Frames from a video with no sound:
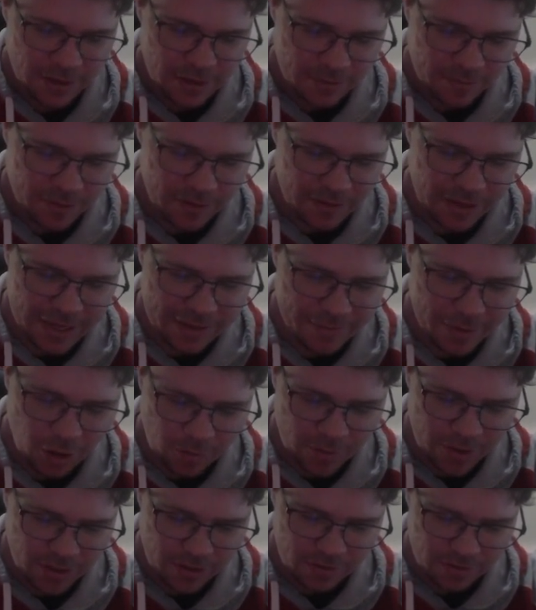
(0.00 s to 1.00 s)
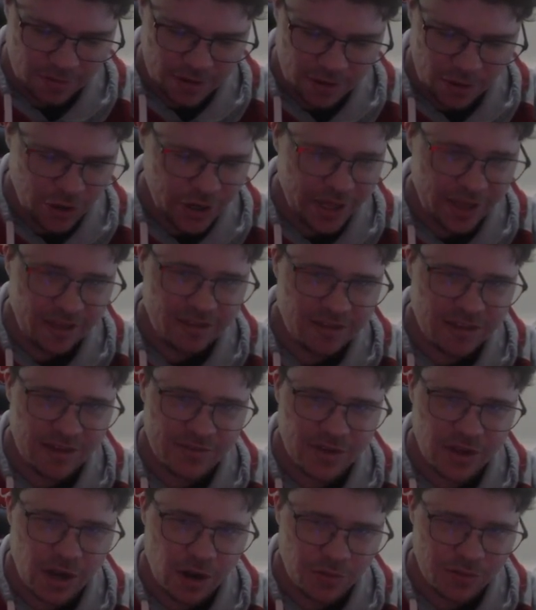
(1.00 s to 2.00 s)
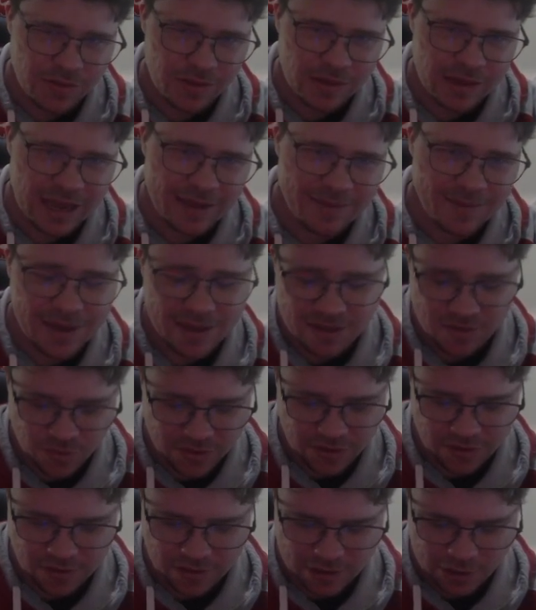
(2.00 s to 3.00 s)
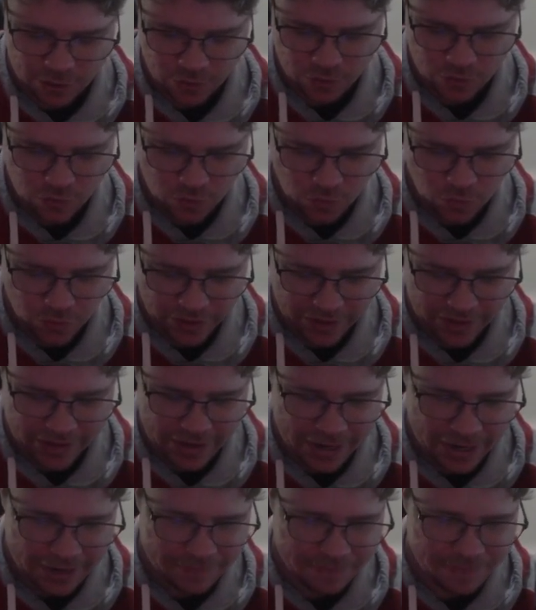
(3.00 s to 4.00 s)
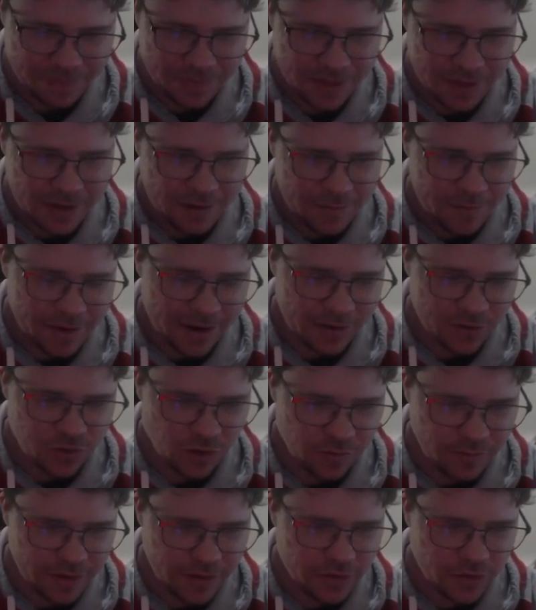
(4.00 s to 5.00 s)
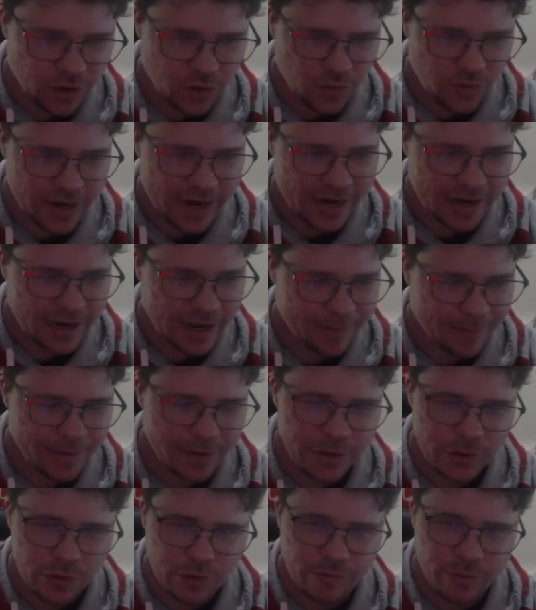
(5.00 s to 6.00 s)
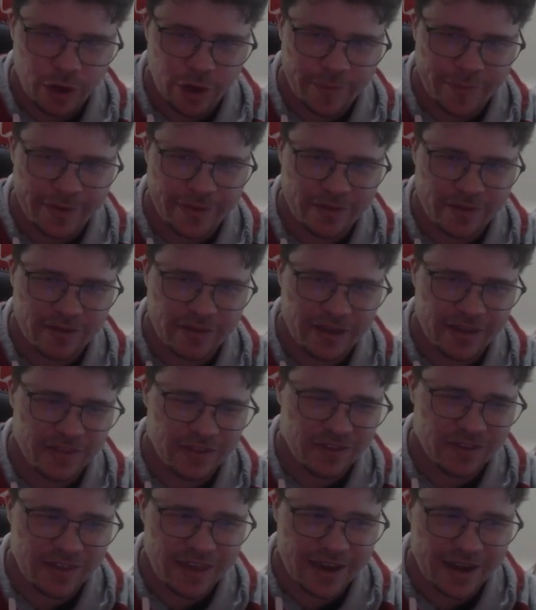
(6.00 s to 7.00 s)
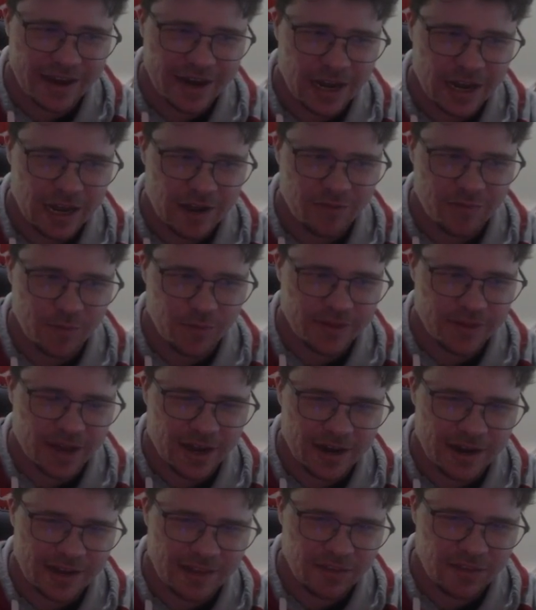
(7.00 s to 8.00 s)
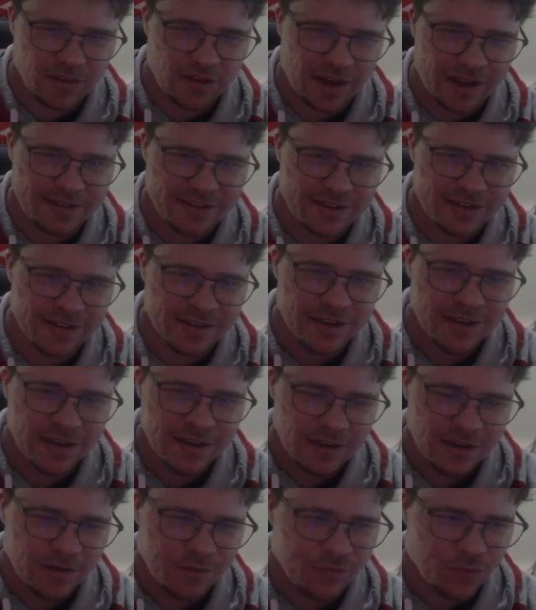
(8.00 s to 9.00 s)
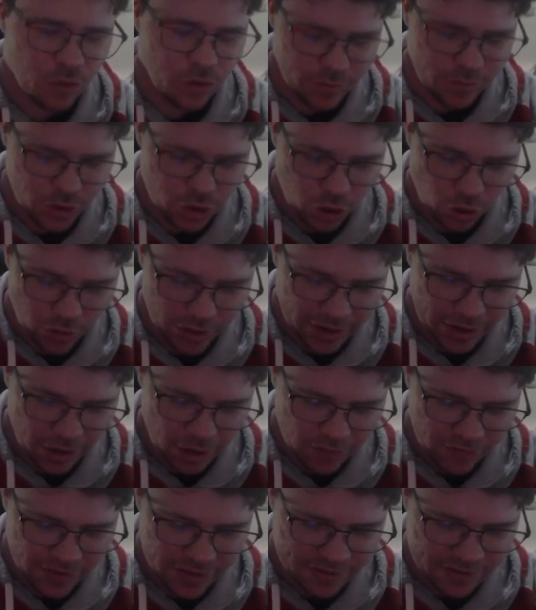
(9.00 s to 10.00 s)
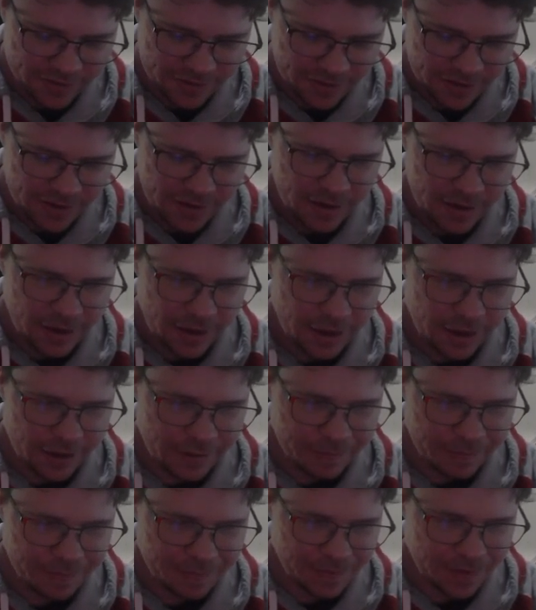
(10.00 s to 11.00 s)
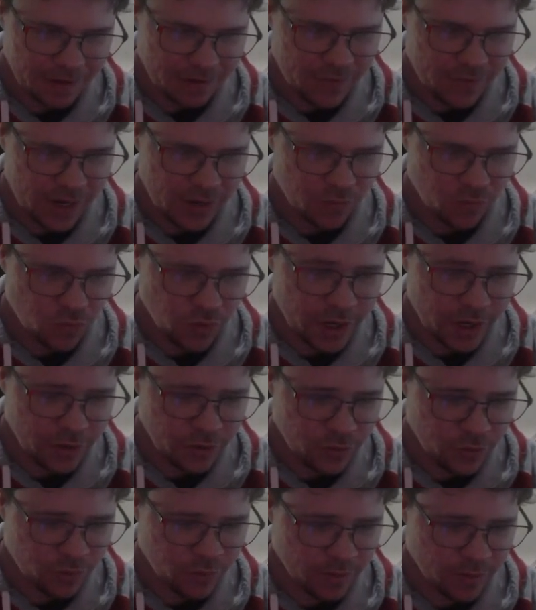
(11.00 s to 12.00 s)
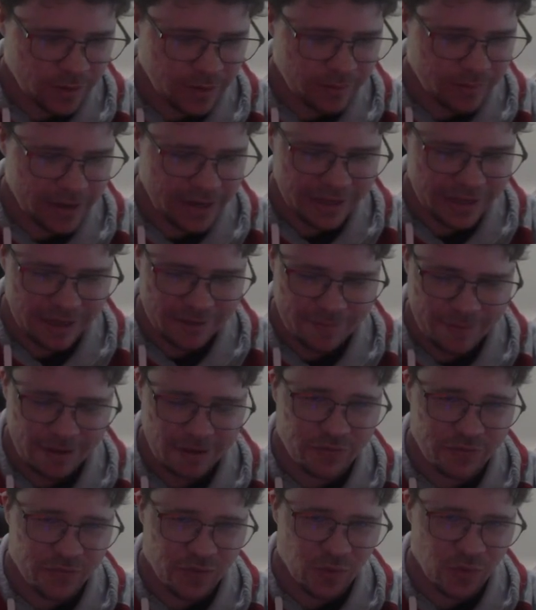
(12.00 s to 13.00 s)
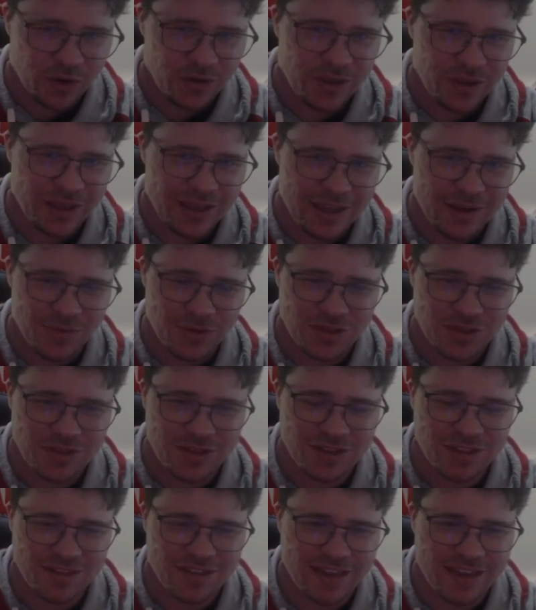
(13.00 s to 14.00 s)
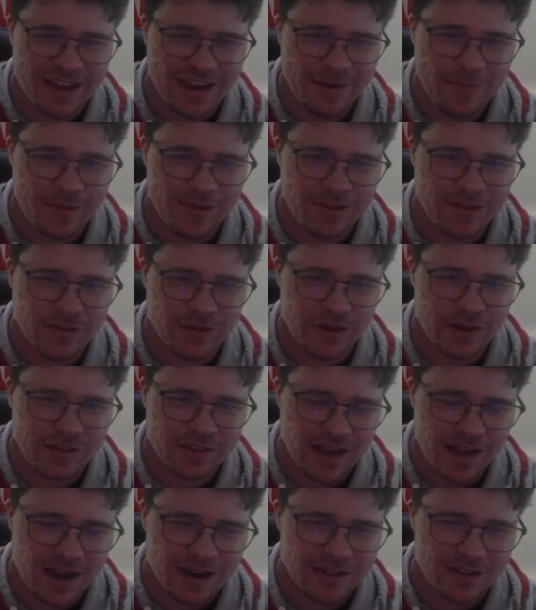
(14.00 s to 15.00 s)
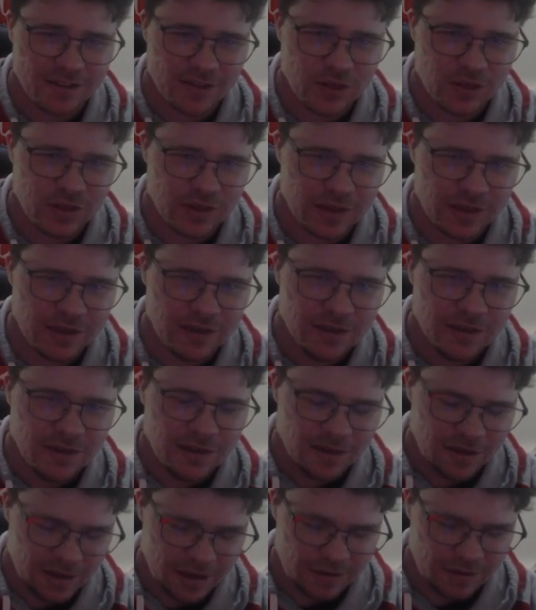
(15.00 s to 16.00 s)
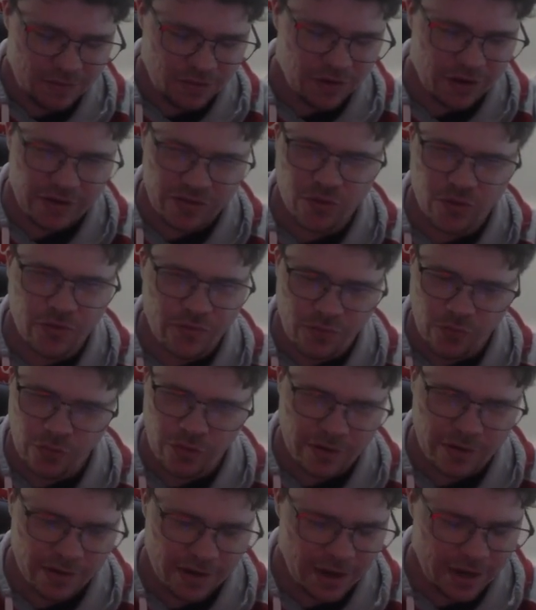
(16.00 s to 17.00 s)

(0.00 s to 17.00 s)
But yeah, Melbourne only kicked 7 goals this game. Yes, it was a low-scoring game, but Tom McDonald had a couple of good moments in the second half, but was hardly cited for the majority of it. Van Rooyen, who's probably been their best forward of the year, which is insane because he's only started this year, tall forward,